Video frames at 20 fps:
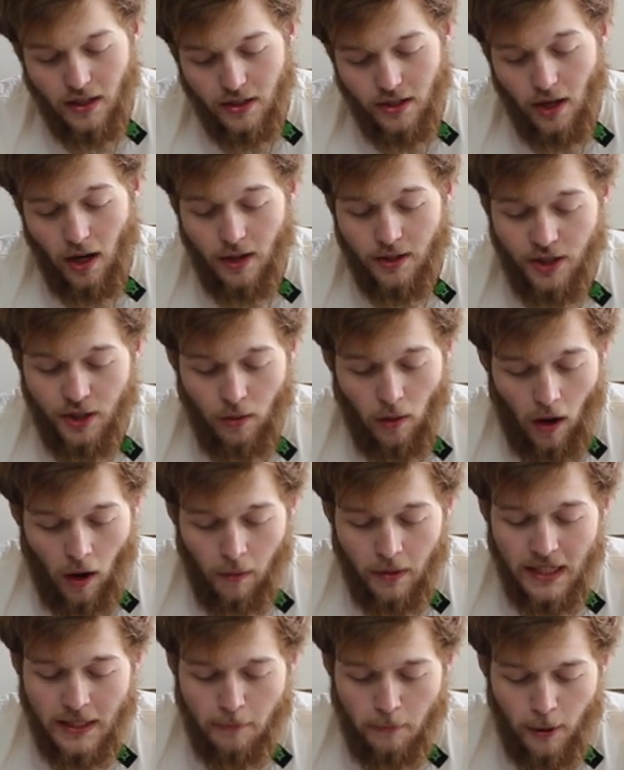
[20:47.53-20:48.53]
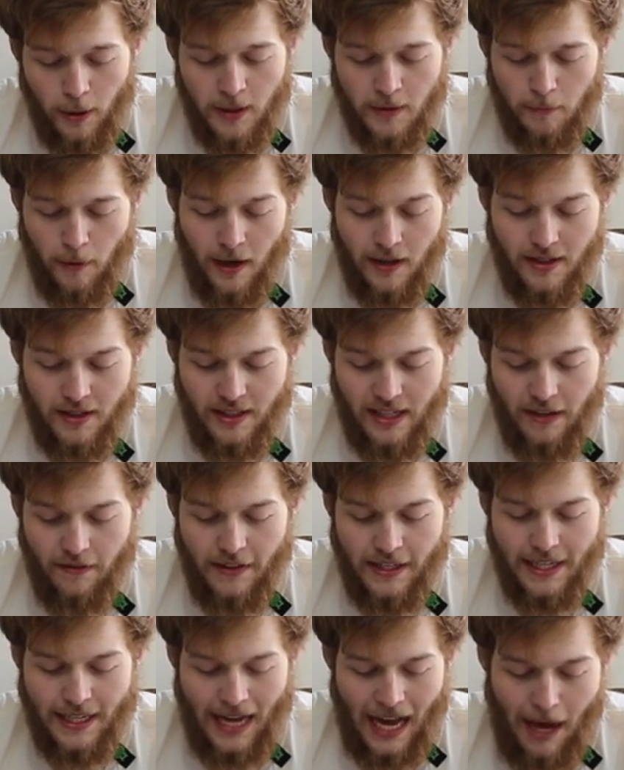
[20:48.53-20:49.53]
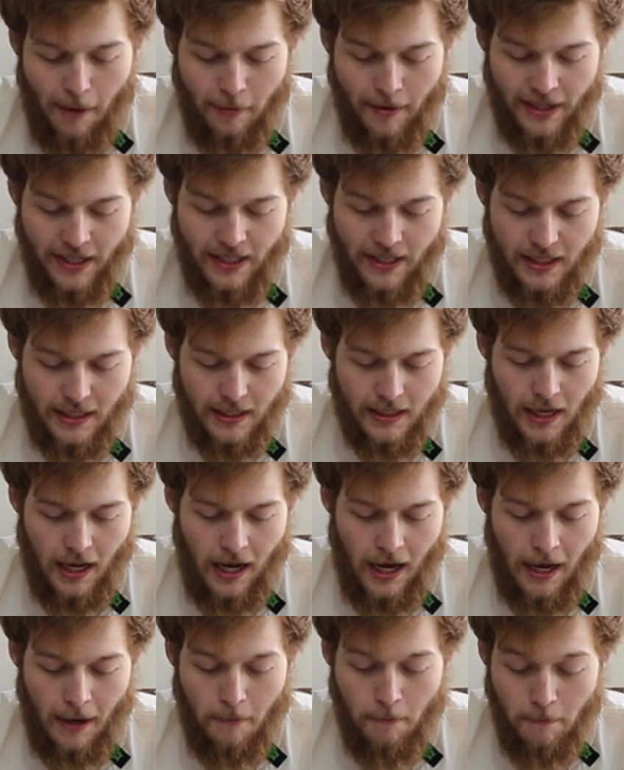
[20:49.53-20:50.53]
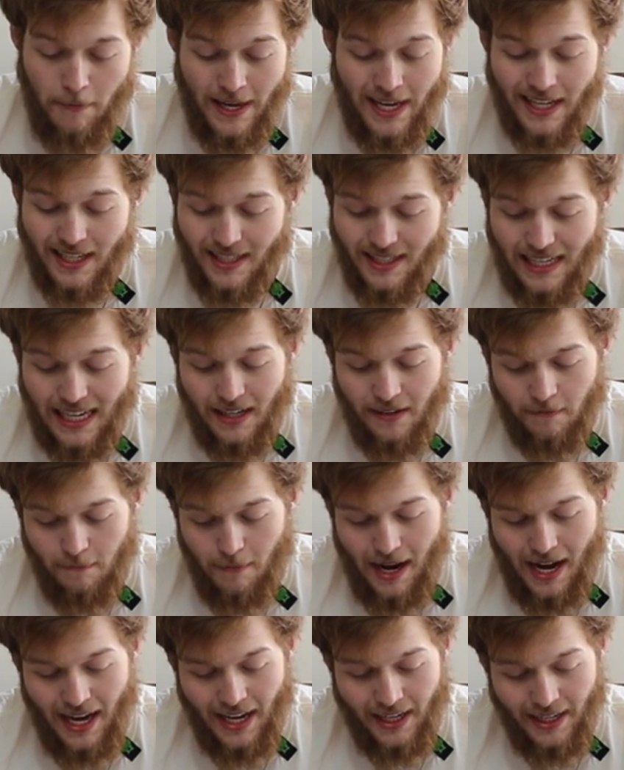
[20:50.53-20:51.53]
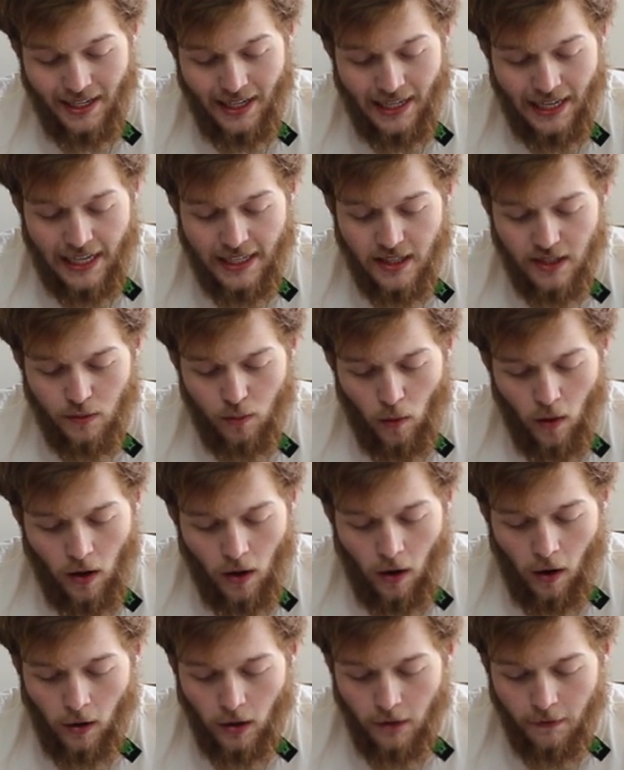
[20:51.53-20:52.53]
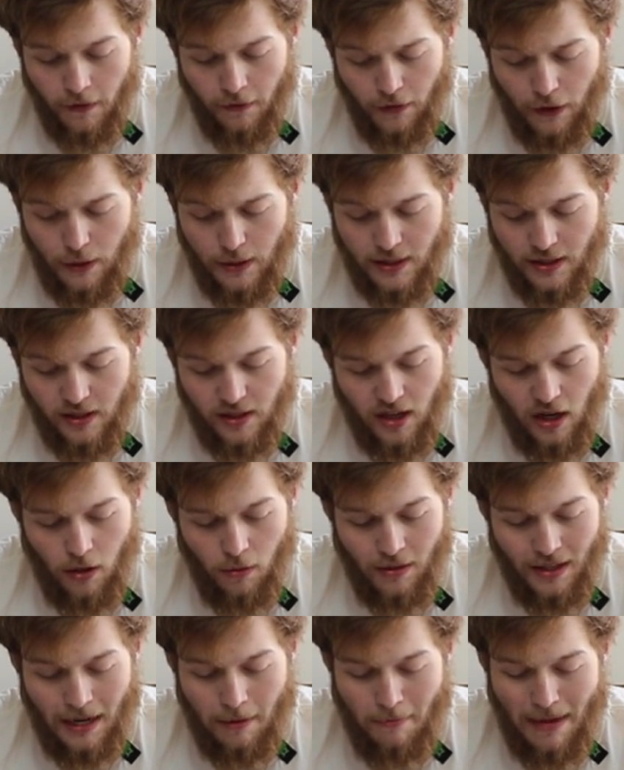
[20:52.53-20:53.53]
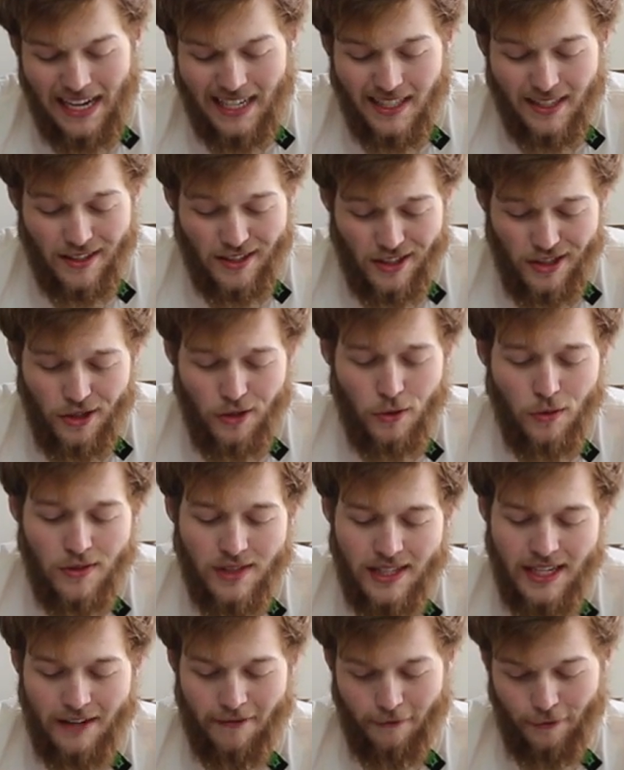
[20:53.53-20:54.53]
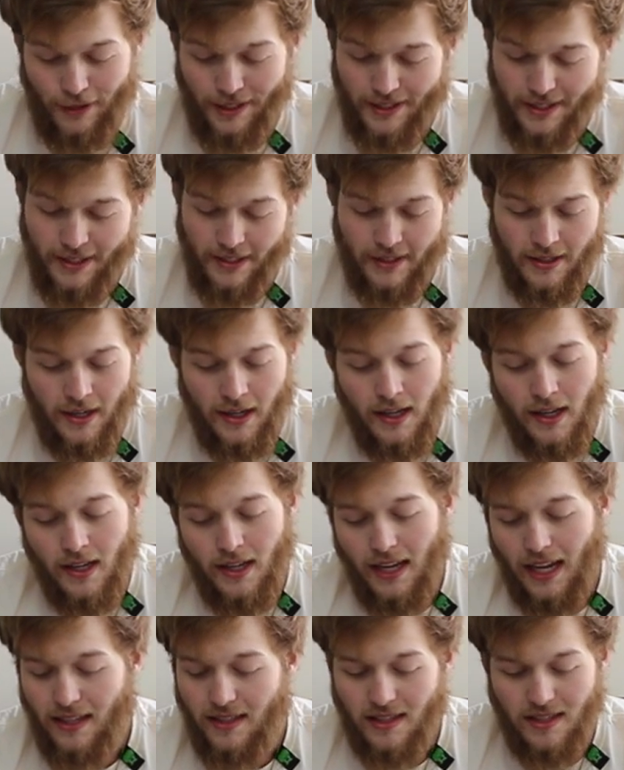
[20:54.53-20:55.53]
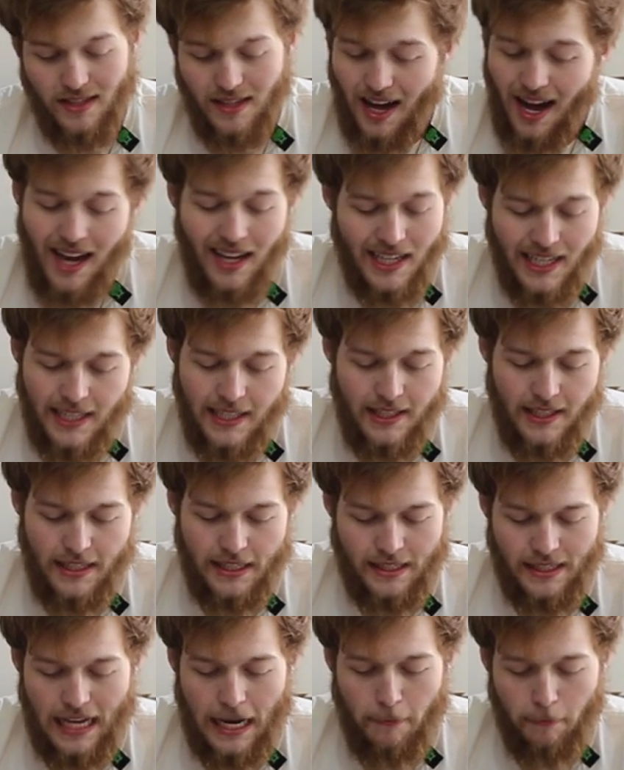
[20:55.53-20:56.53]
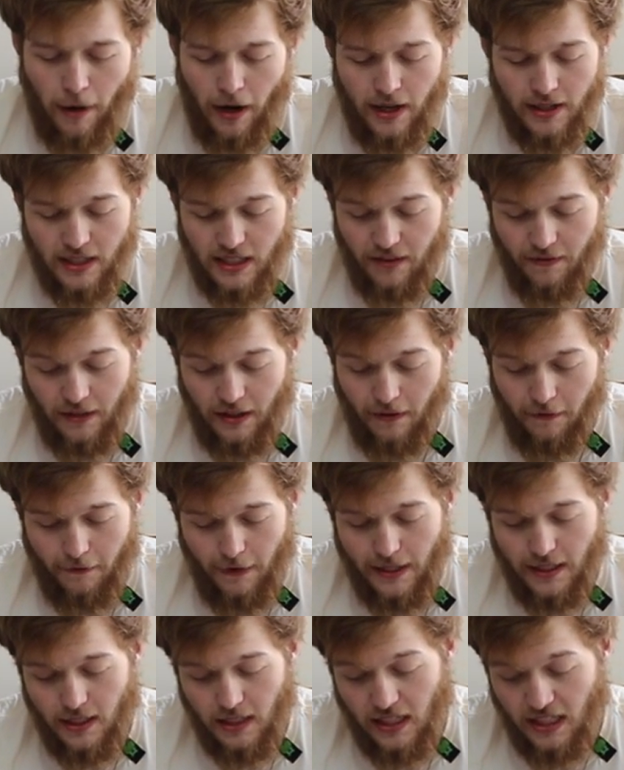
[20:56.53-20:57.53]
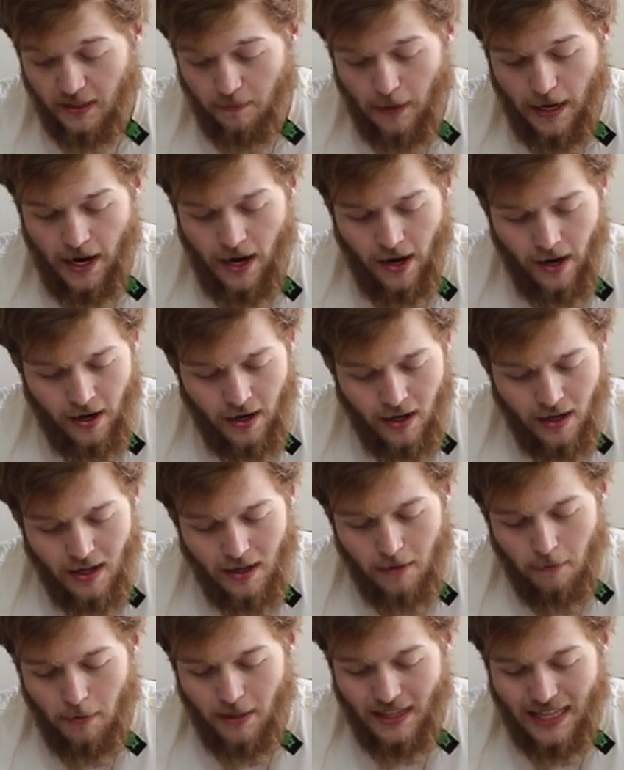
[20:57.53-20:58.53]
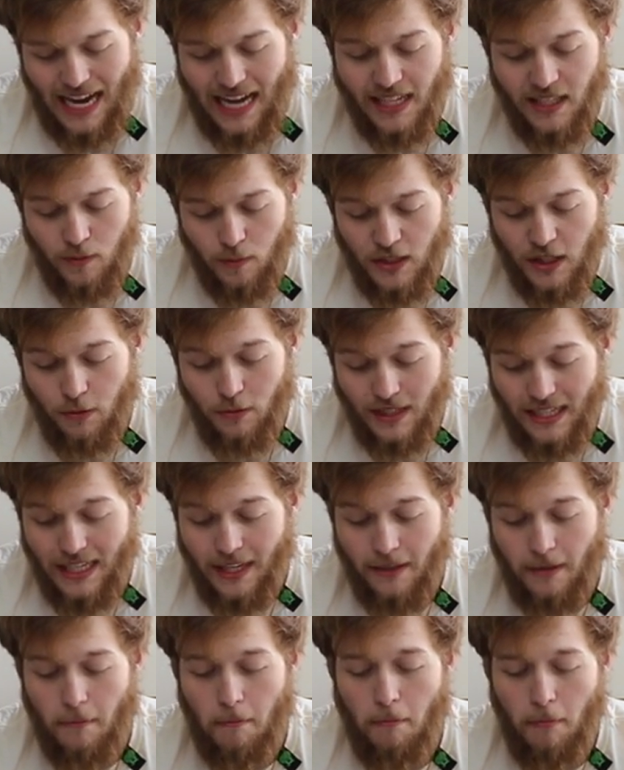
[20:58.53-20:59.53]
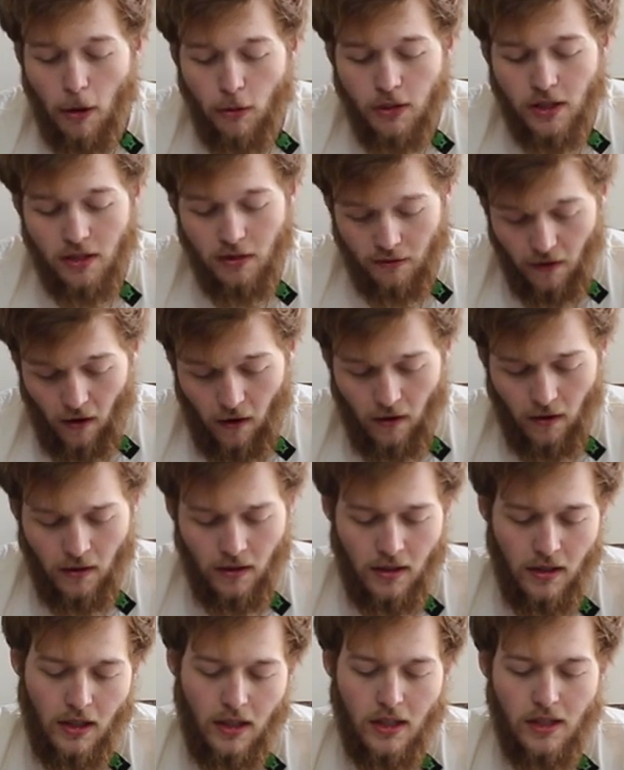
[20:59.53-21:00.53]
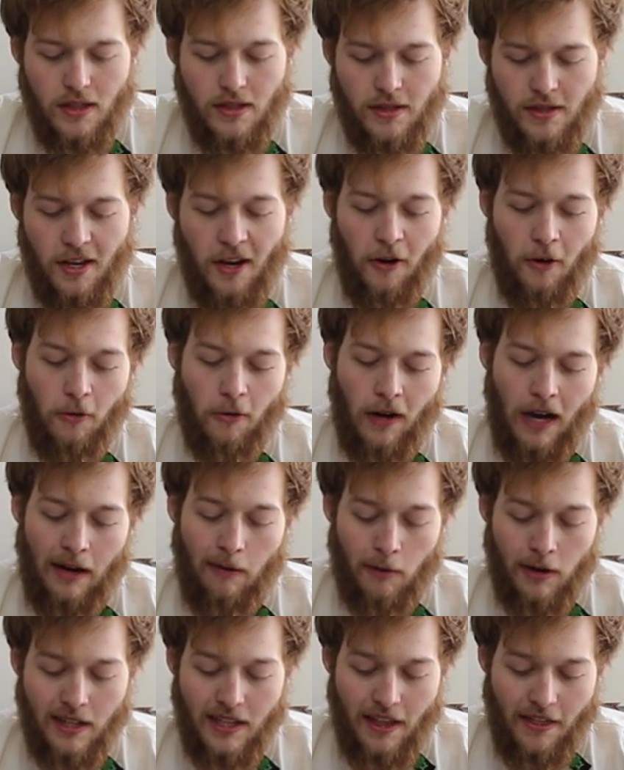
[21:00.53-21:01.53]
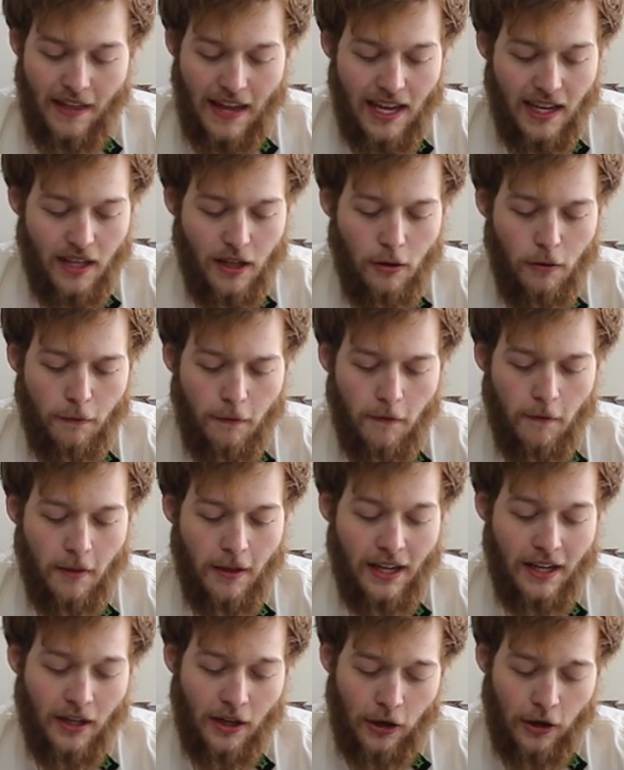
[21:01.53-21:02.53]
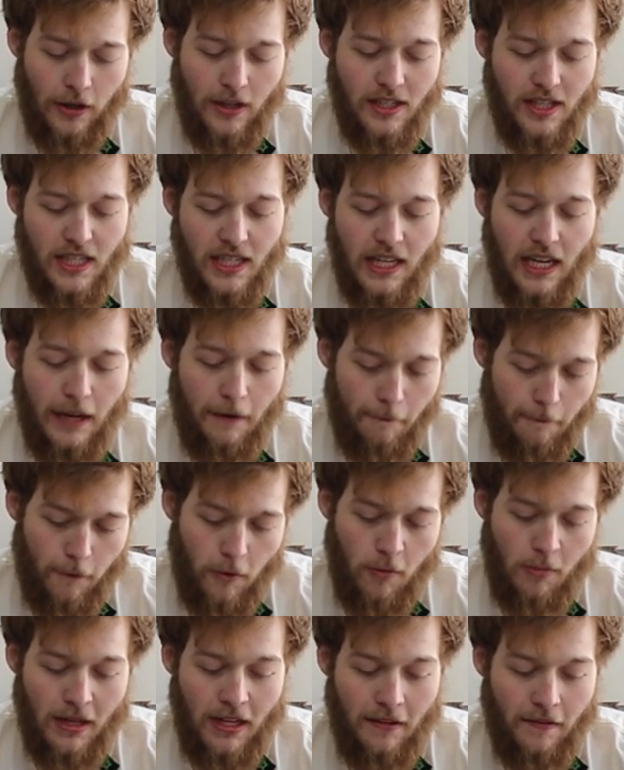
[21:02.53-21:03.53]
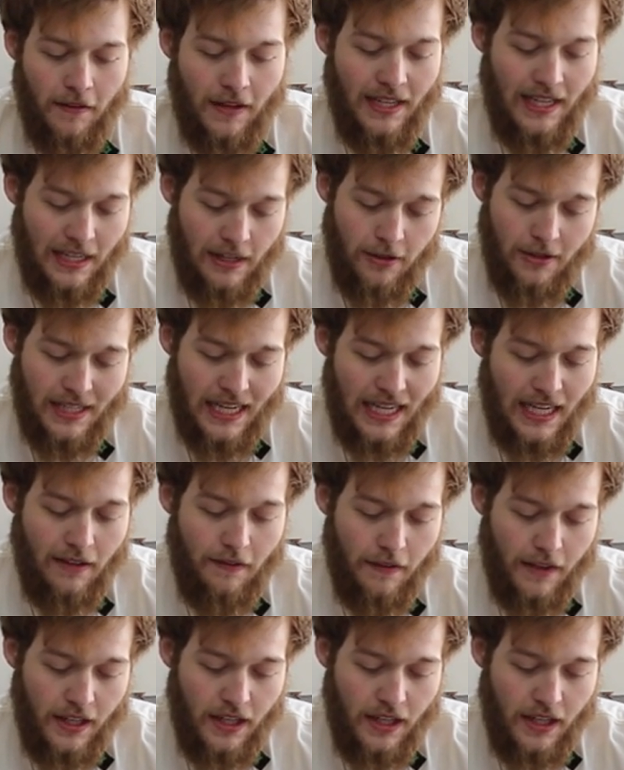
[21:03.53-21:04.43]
Josh, you always push positivity and happiness being a state of mind, and I just want all of your viewers to know that it makes a huge difference. It's not easy to stay positive in the face of despair, but that is when you need it the most of all. So, I wanted to thank you for the encouraging, informative, and entertaining